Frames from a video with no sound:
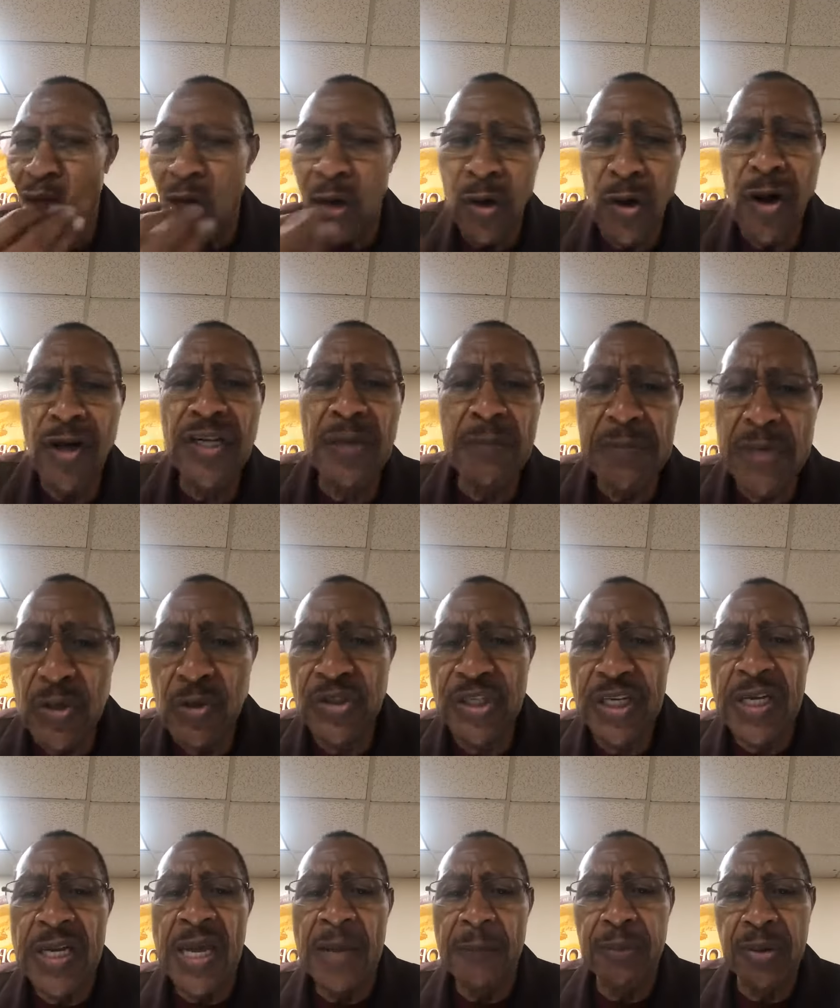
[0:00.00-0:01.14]
heard the
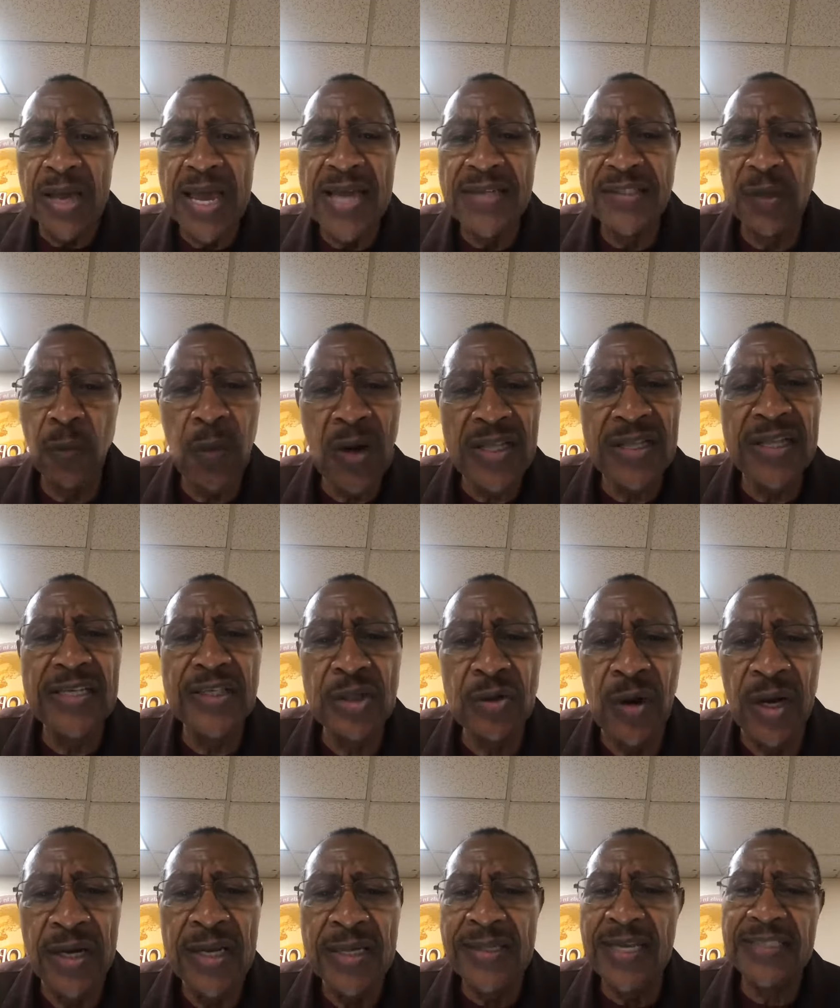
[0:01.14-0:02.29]
music play and said, what are they
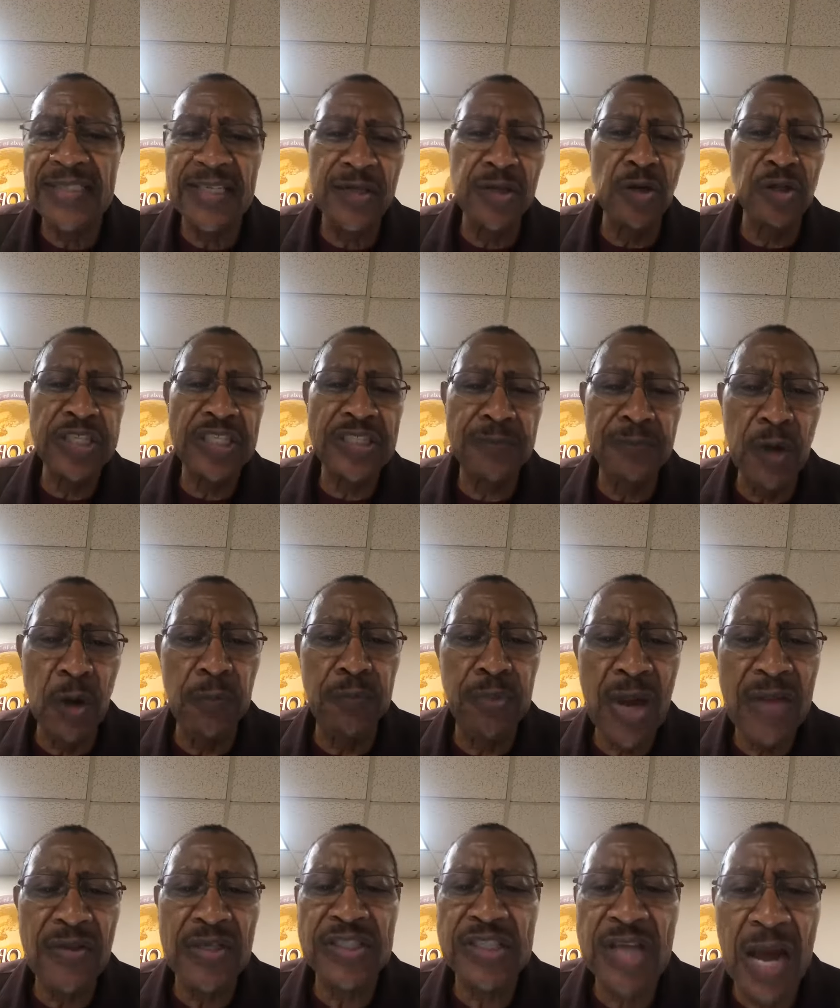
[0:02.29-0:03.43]
doing? They said, your
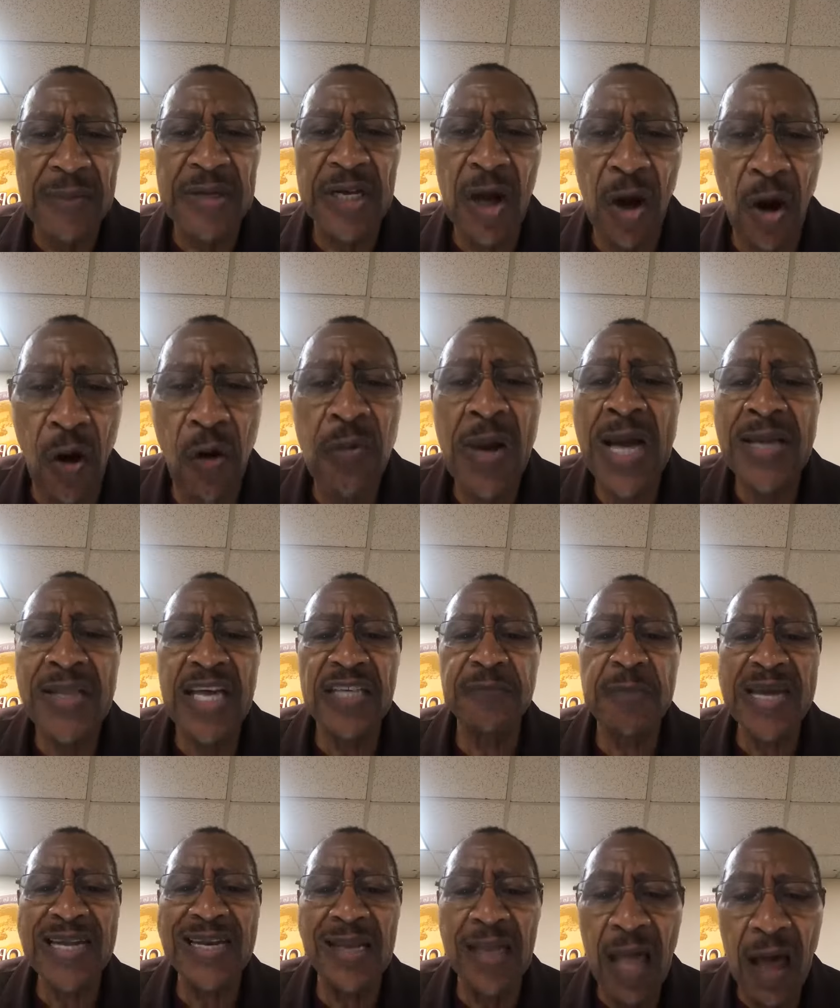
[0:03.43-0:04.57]
brother's coming home that's
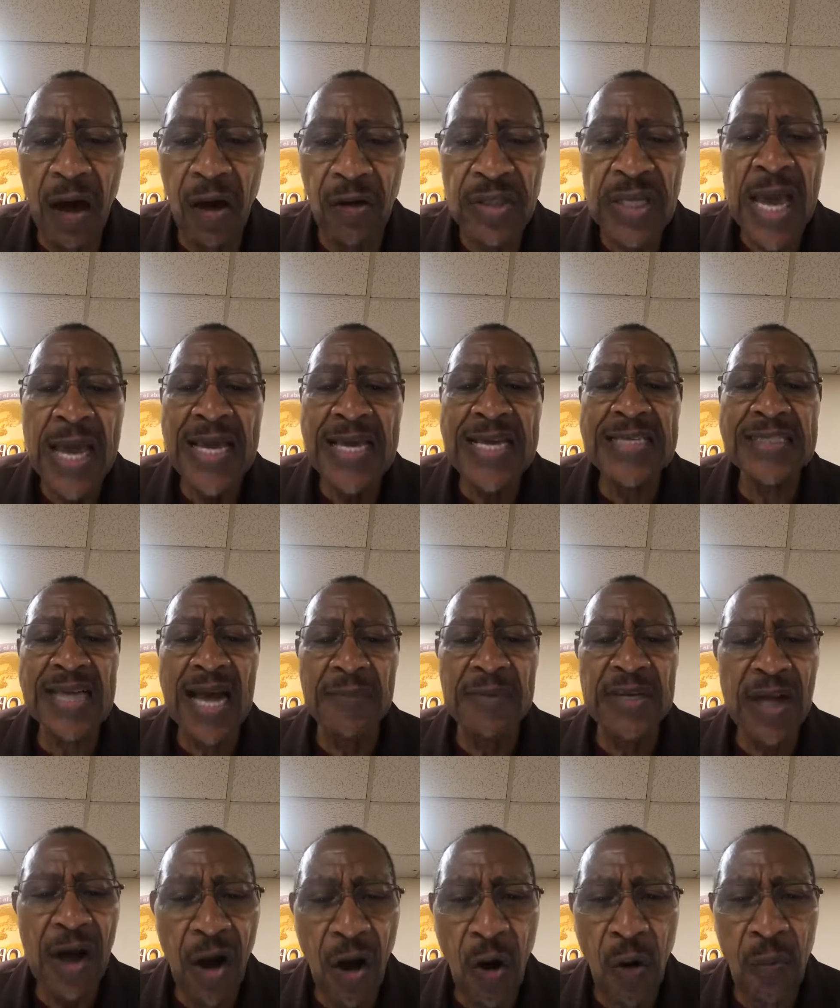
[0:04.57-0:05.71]
been lost. He's coming
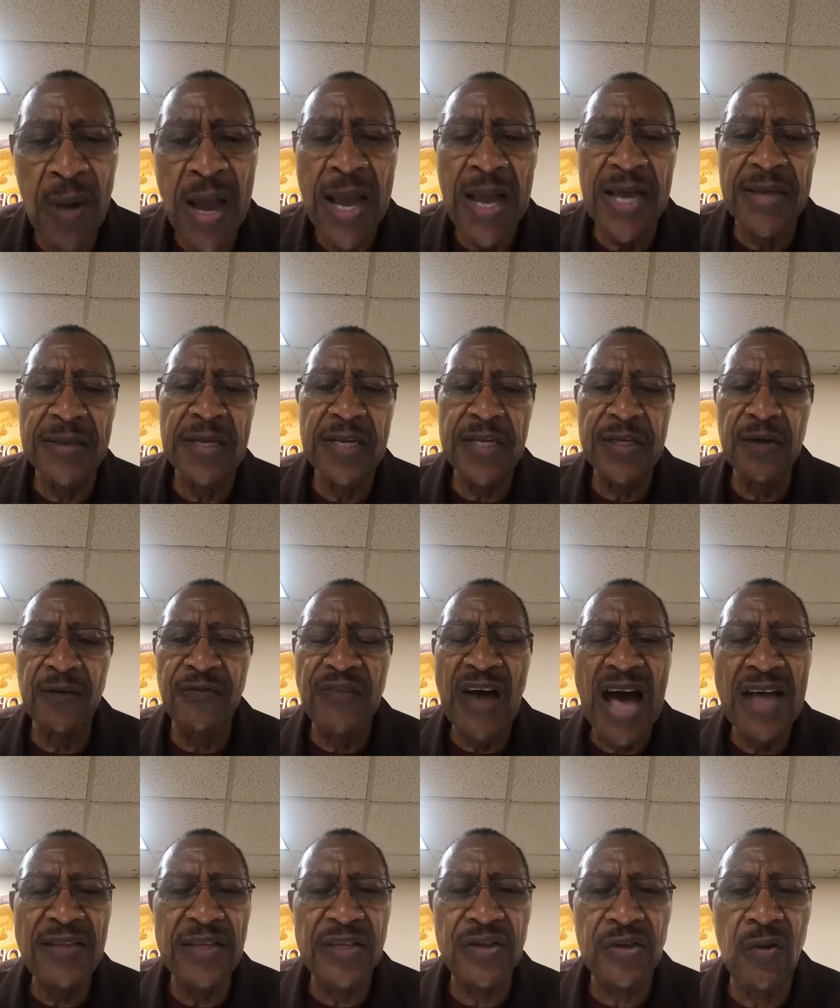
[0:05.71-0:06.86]
home, and your
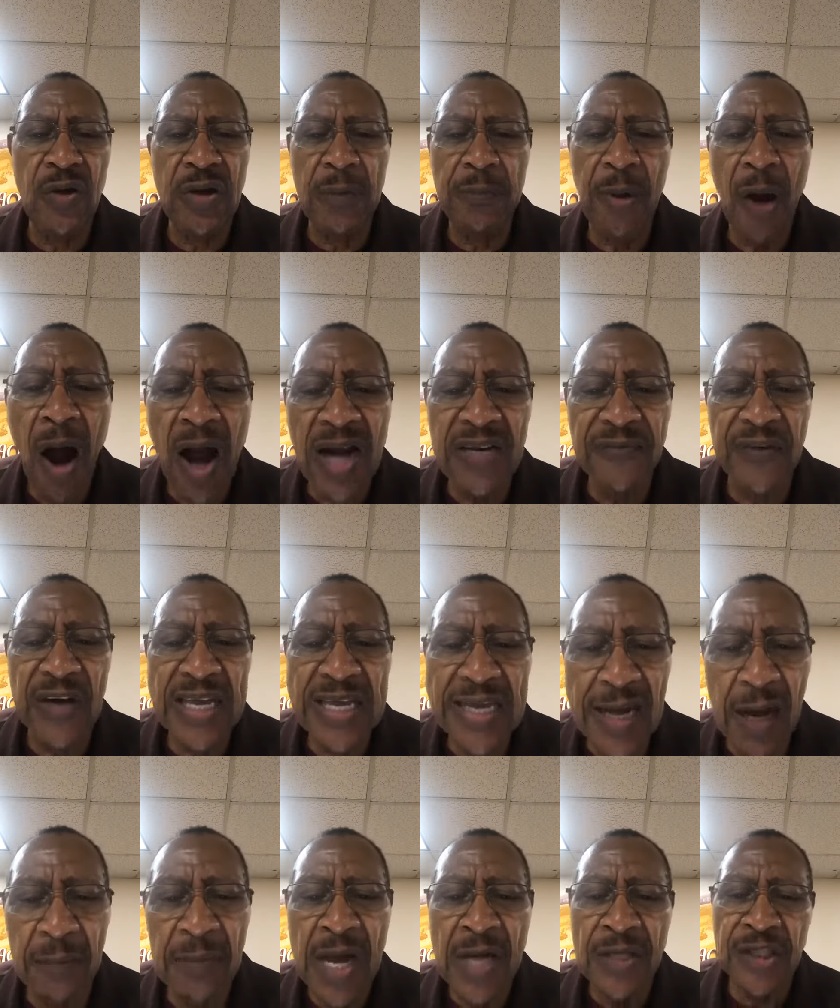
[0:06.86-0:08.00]
father's throwing a party for
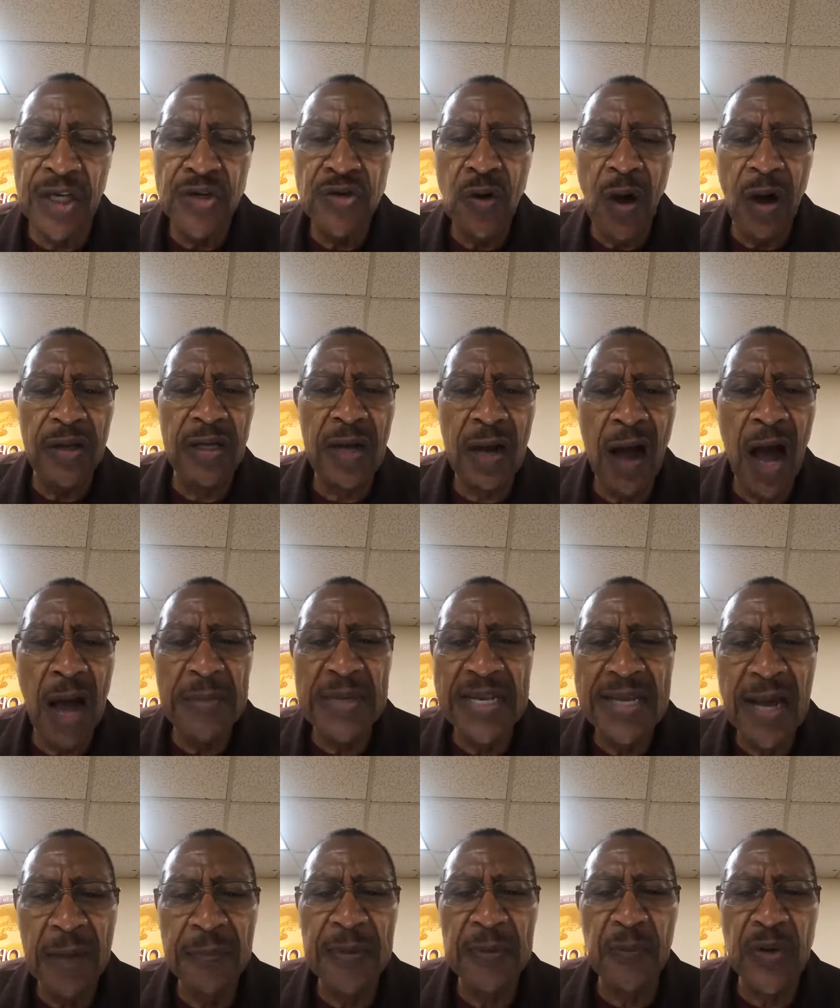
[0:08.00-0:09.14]
him. So you ought to come and
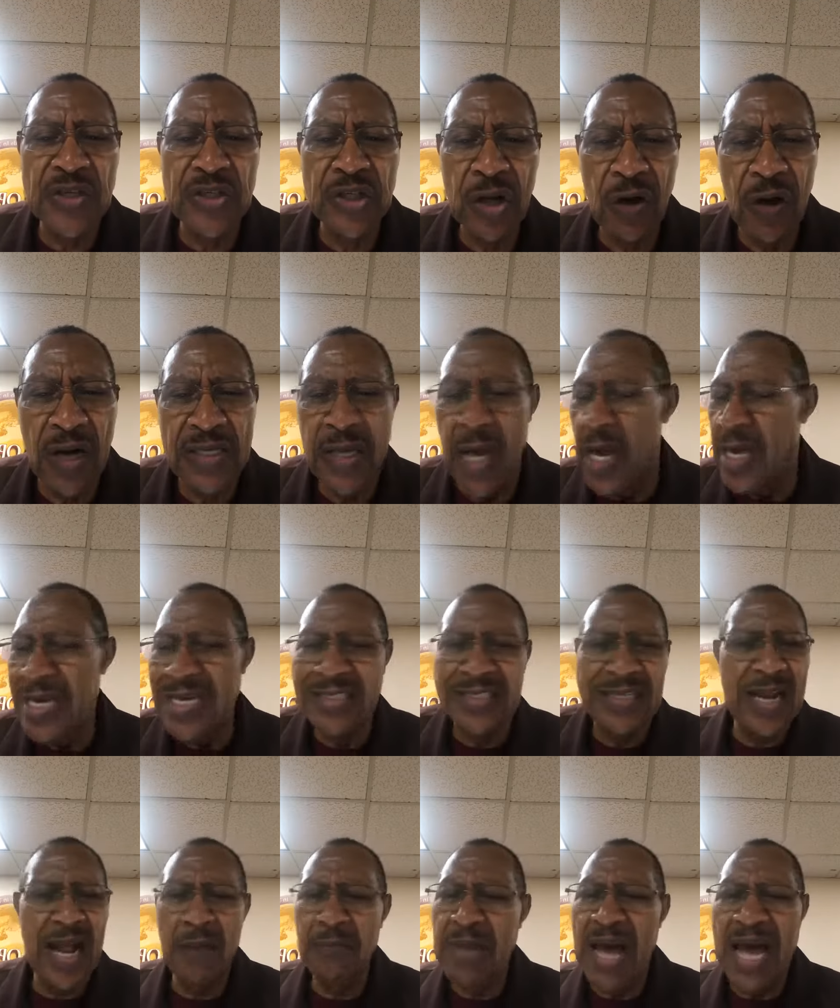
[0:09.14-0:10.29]
help him rejoice. He
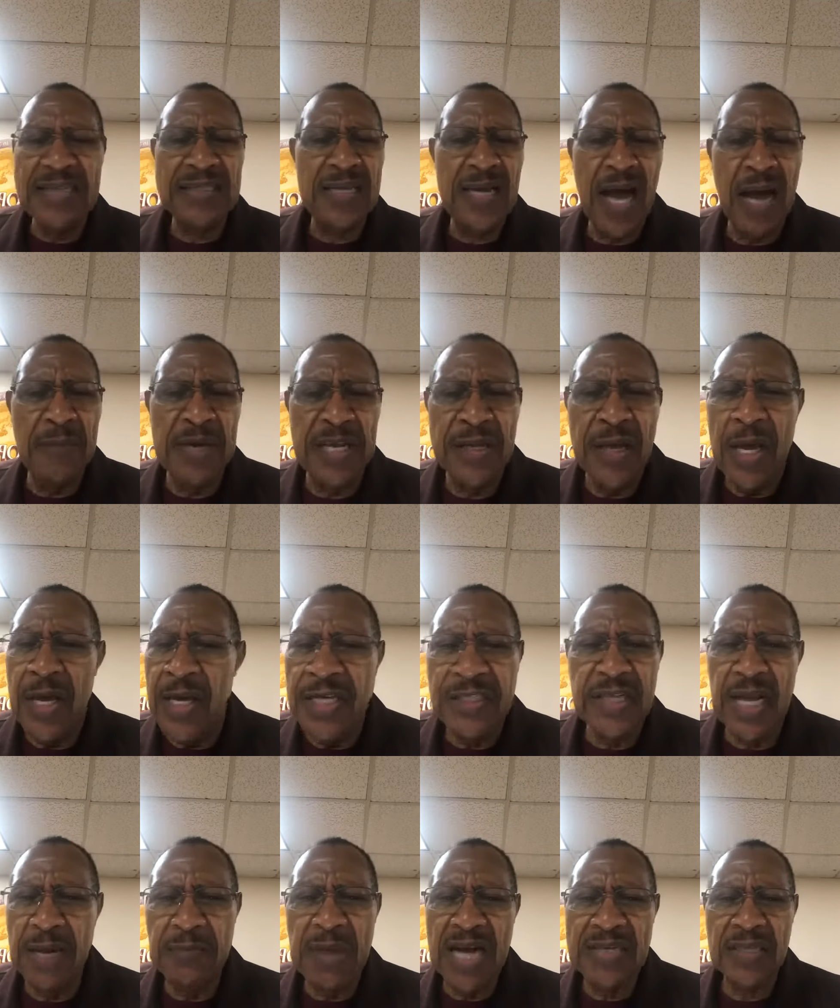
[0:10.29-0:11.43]
said, I'm not coming. He said,
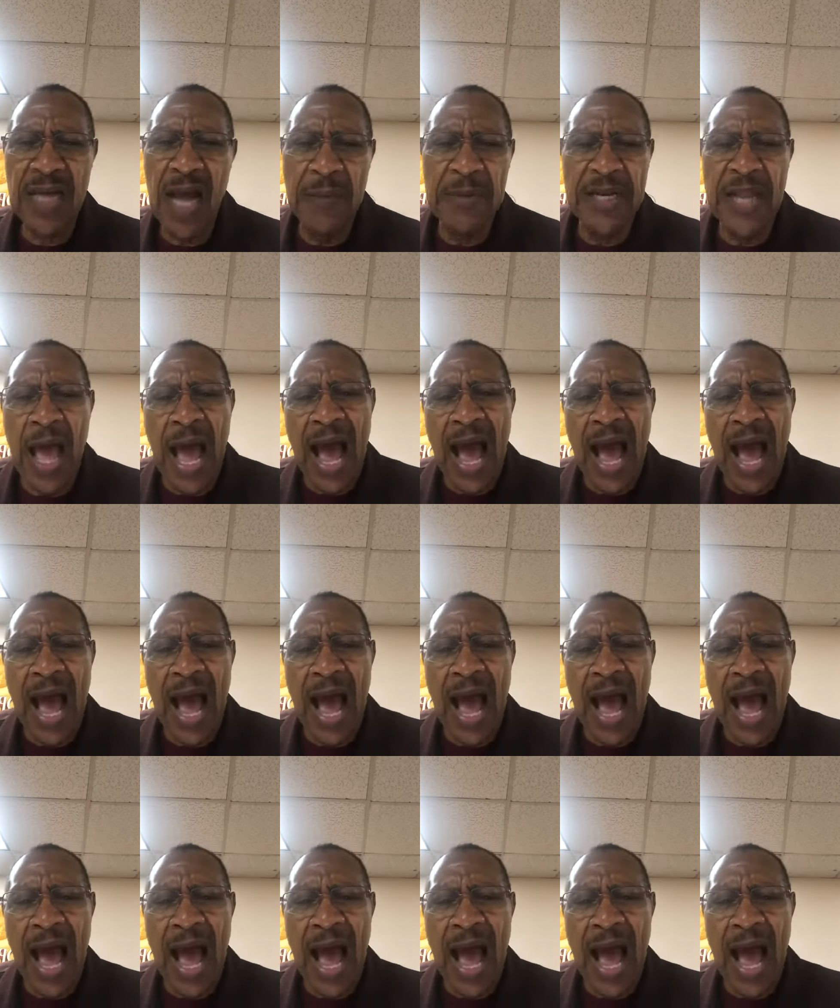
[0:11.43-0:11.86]
I'm not coming.